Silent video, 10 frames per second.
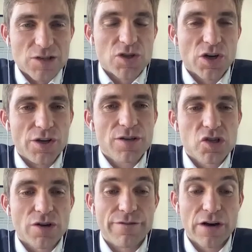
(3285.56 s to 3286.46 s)

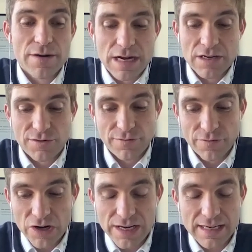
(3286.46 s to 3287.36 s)
So
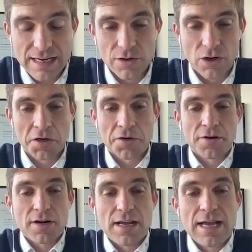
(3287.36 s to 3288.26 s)
very keen on